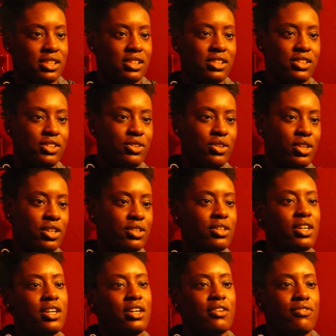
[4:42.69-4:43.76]
and,
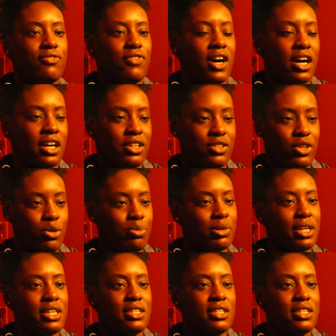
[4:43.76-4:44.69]
find, play